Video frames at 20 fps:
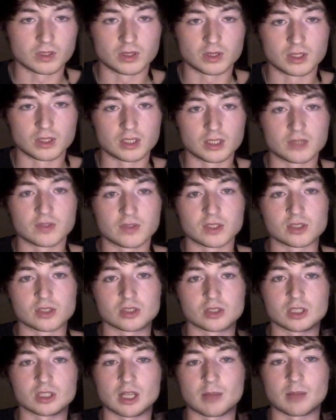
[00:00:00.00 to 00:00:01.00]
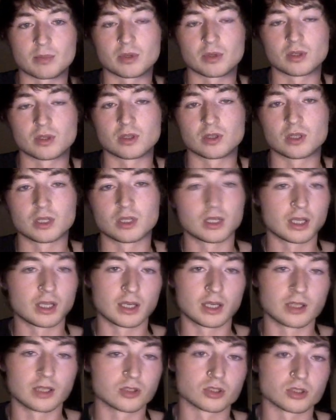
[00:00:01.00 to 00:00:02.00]
These things just happen, and
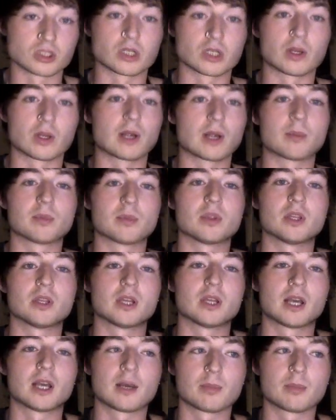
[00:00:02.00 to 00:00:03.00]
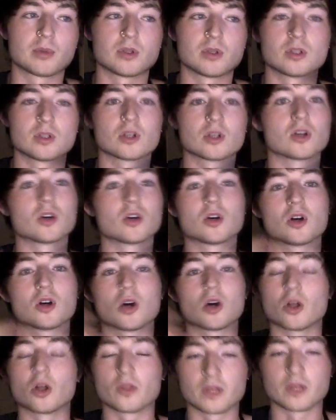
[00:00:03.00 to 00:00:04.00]
it just so happened that it happened
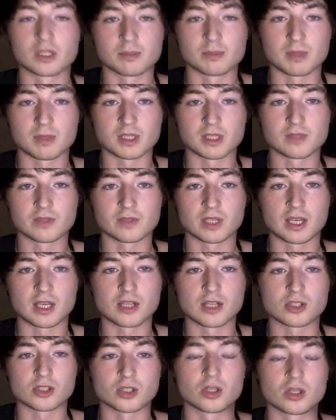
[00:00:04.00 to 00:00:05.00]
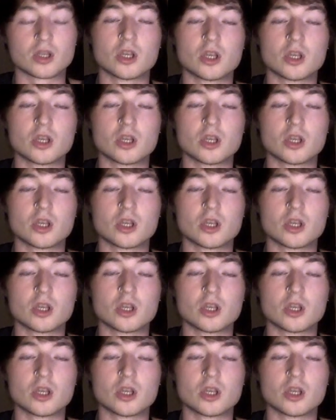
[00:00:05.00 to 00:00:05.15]
on this massive occasion,